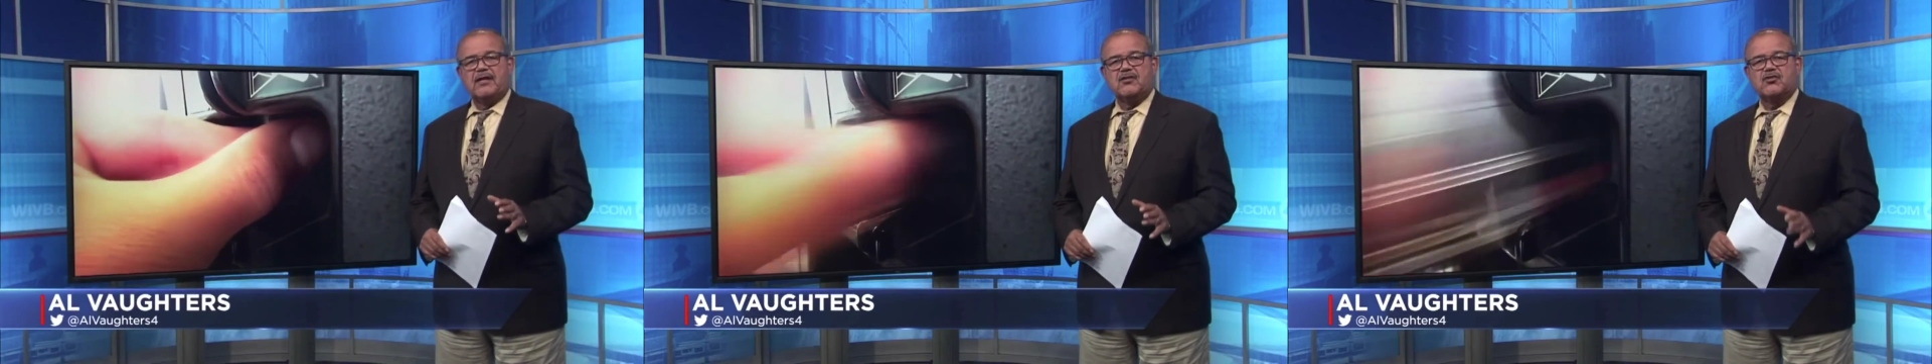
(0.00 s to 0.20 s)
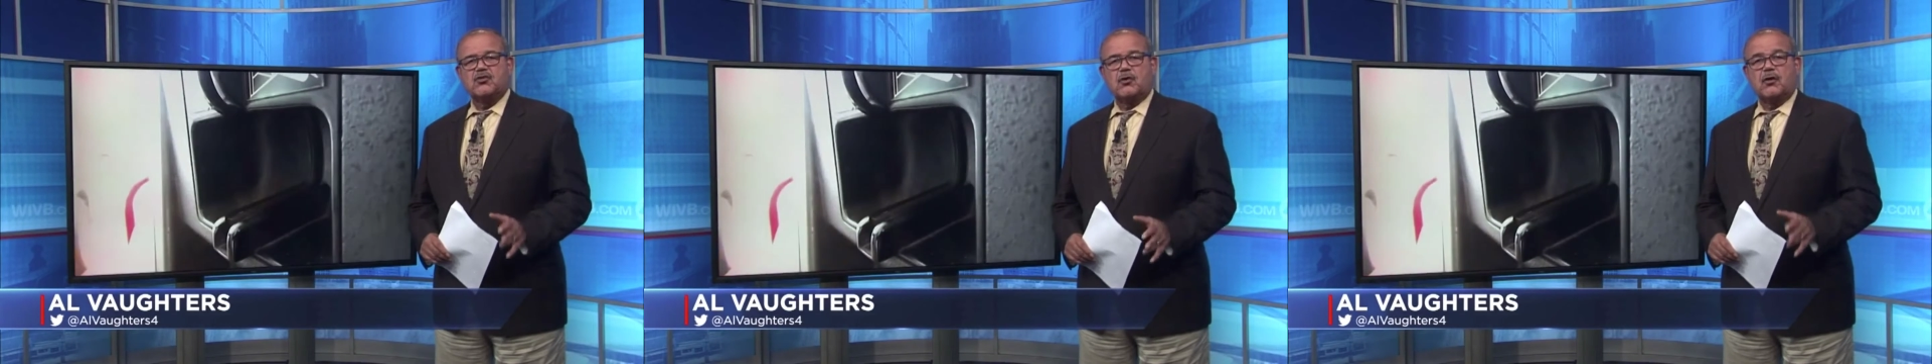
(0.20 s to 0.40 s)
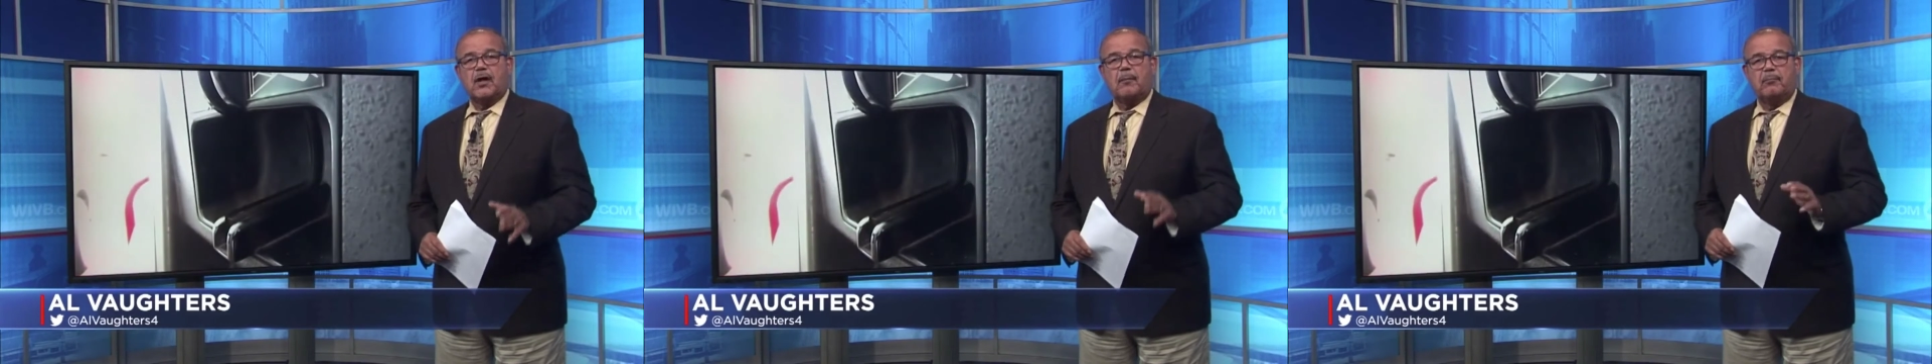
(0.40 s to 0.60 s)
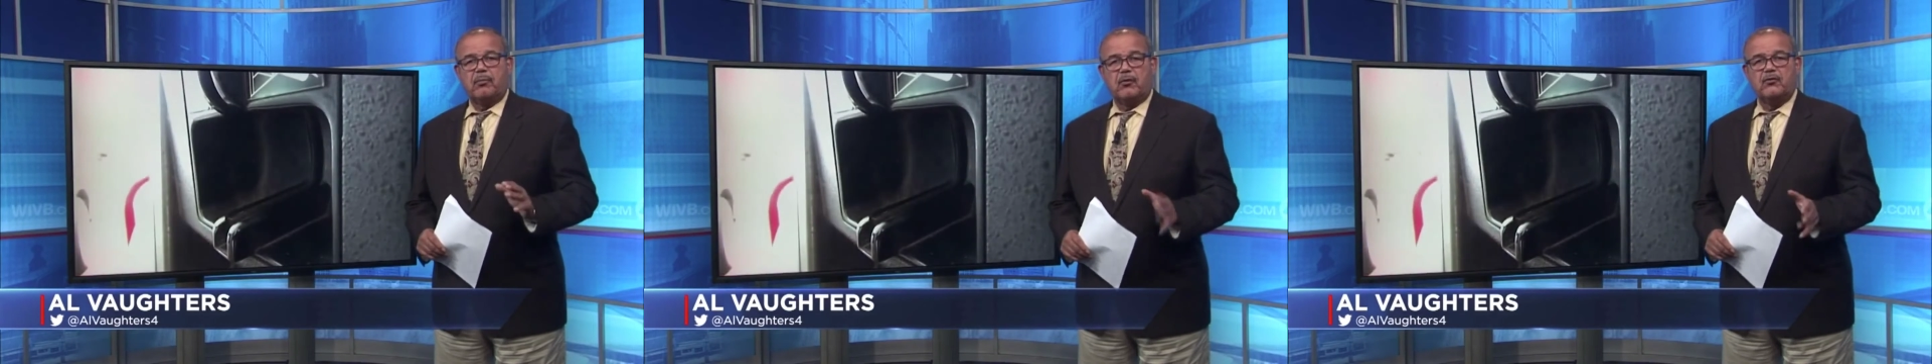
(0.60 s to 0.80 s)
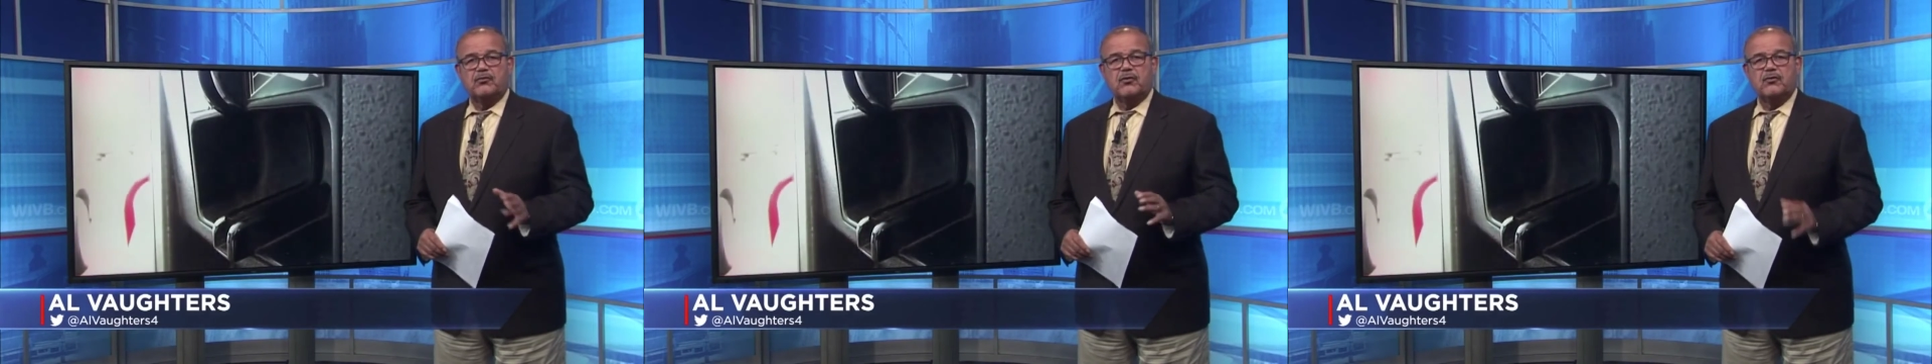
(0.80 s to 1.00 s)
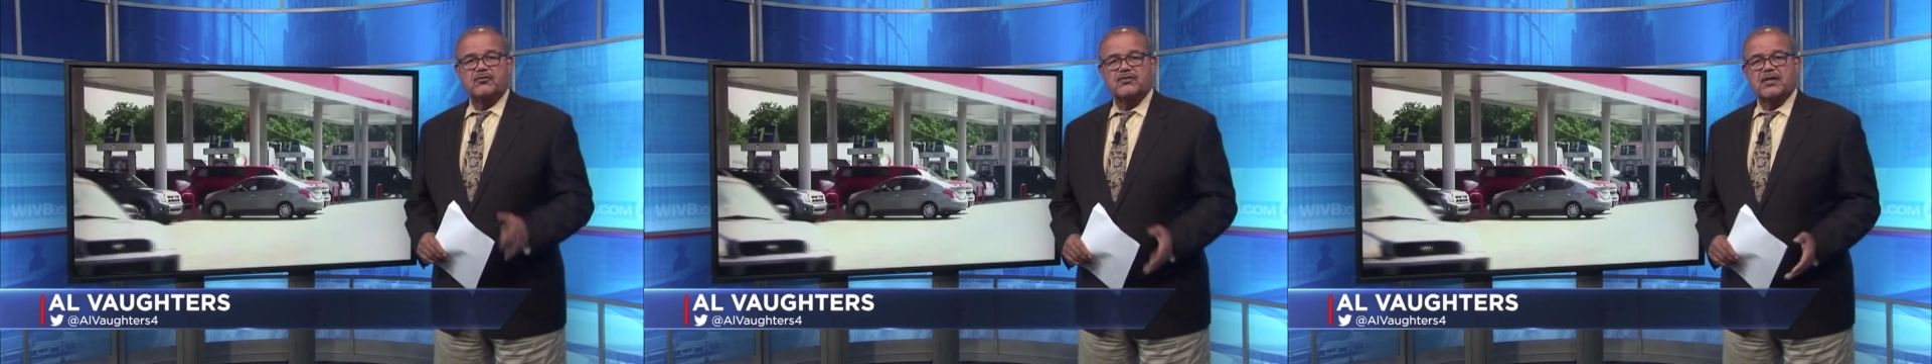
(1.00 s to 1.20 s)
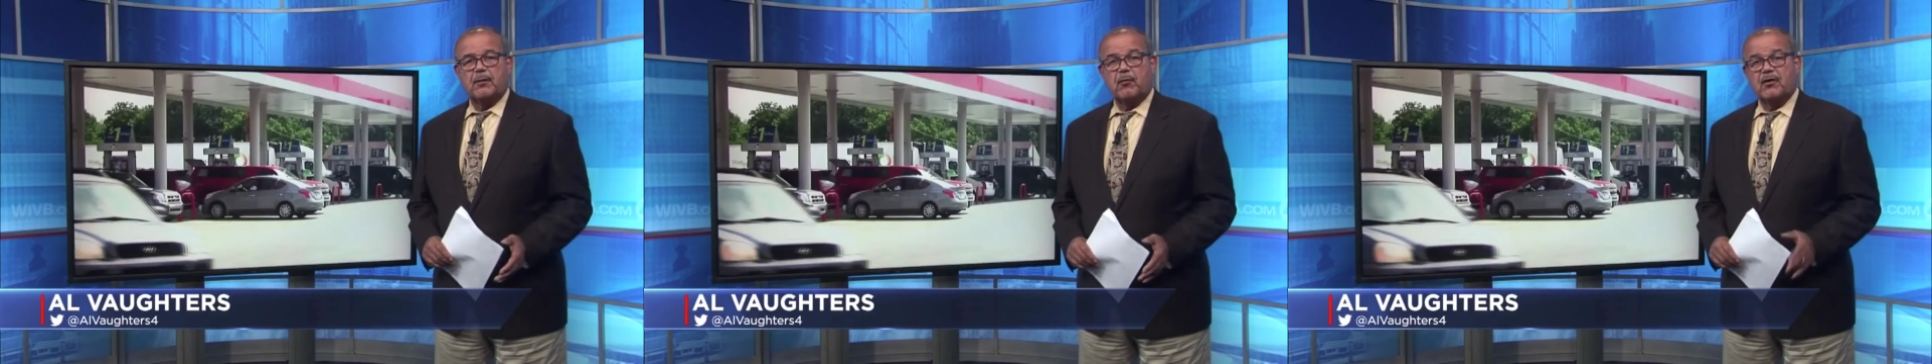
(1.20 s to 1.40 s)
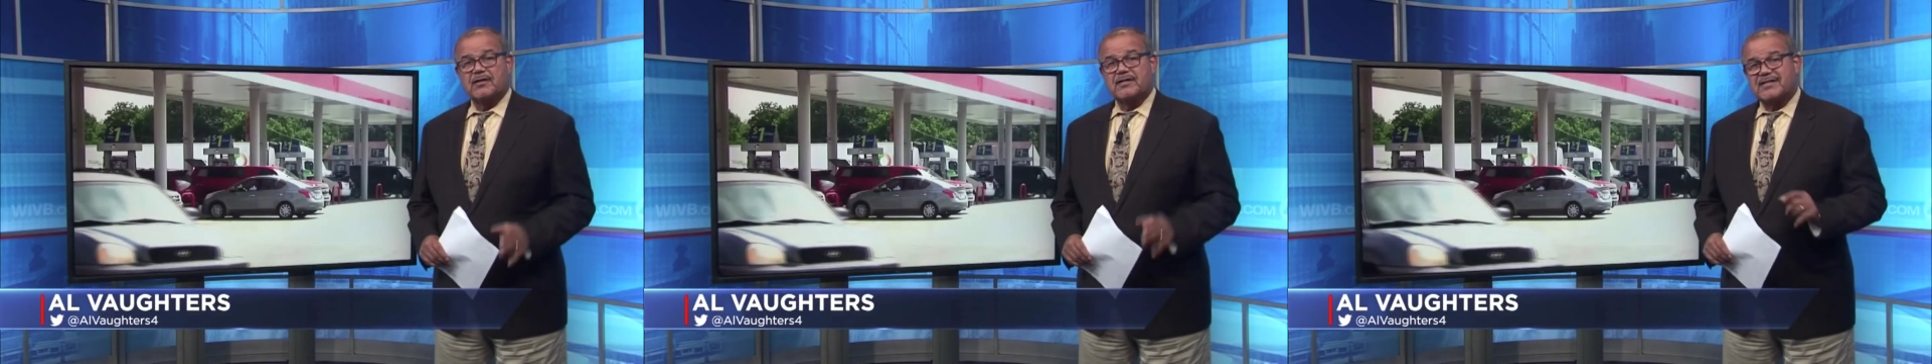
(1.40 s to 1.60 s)
insert a Bluetooth
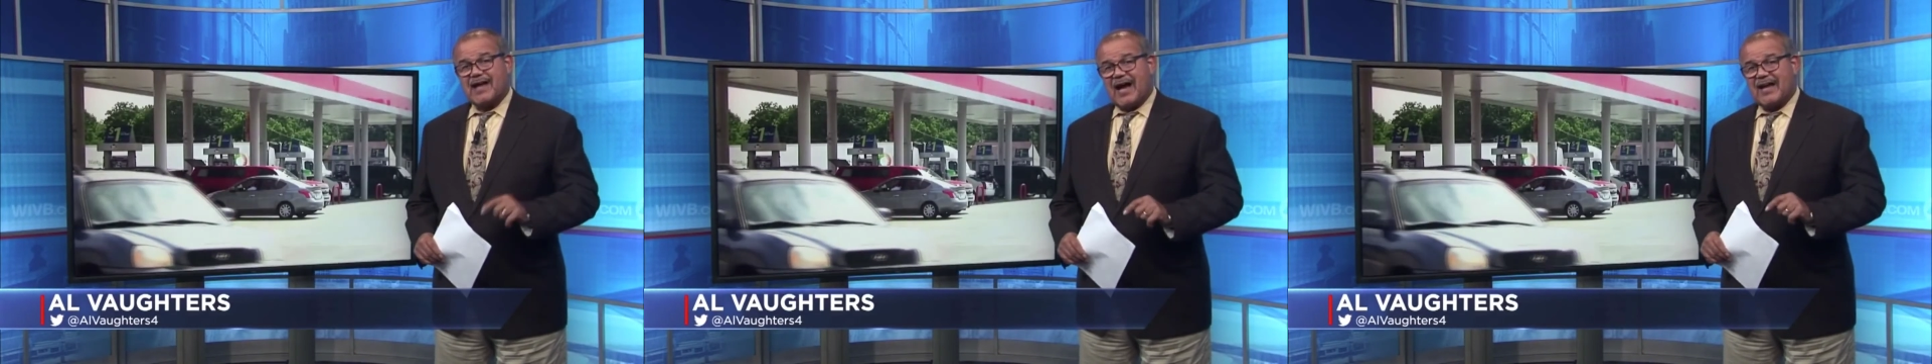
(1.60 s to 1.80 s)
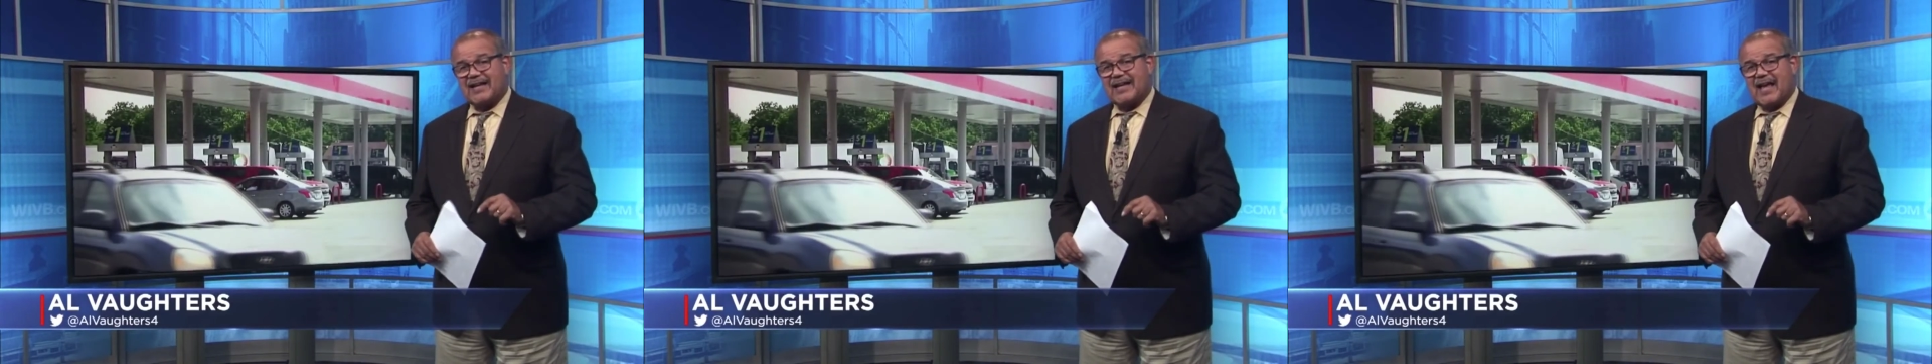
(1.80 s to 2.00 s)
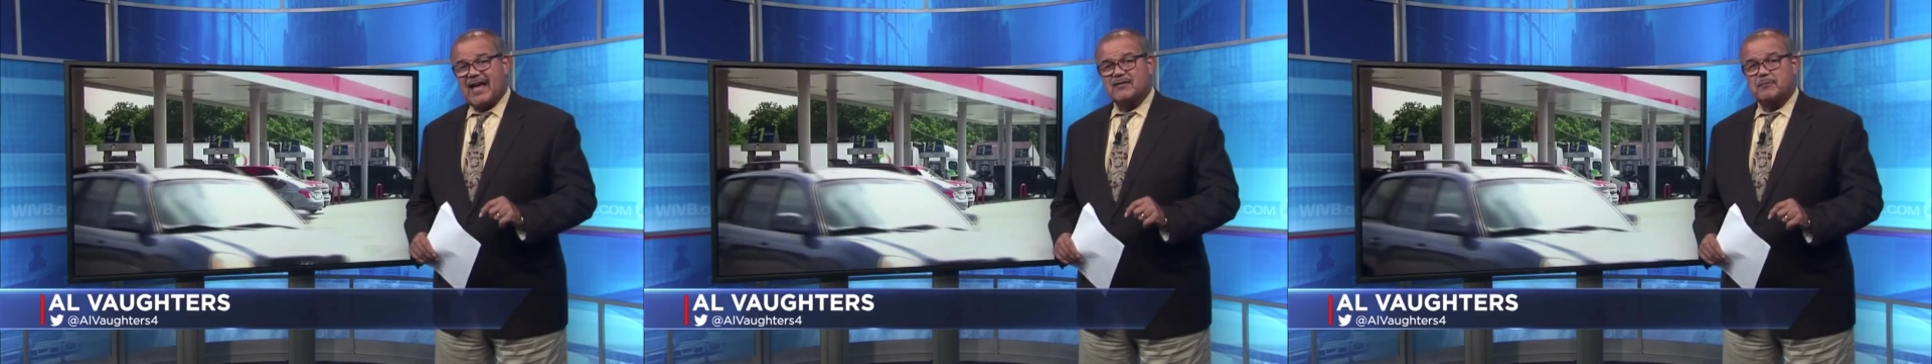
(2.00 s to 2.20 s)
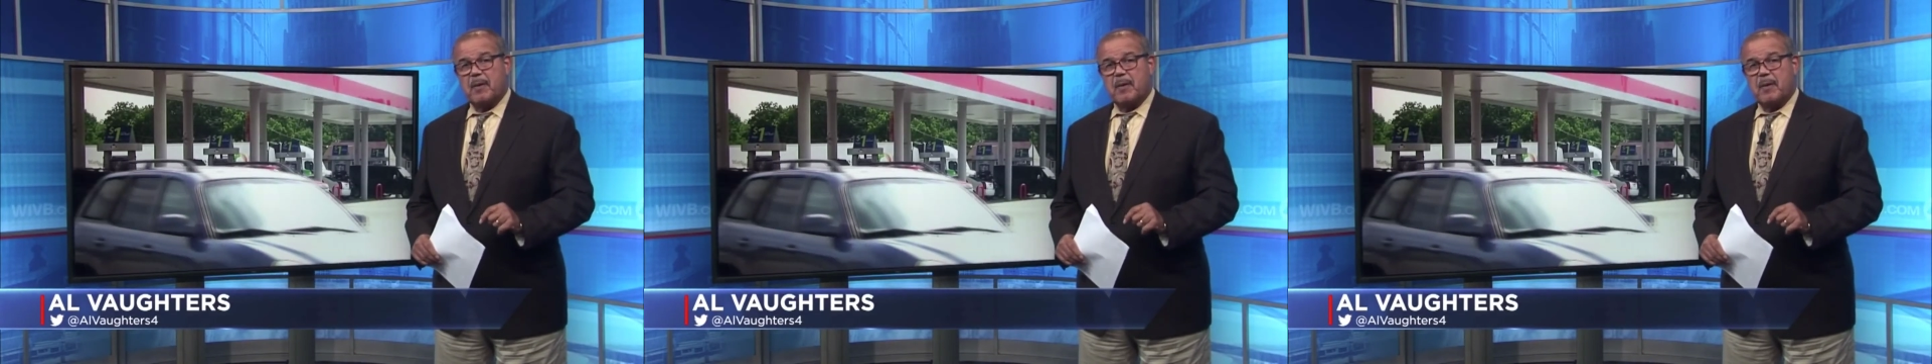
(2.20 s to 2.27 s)
skimmer inside a gas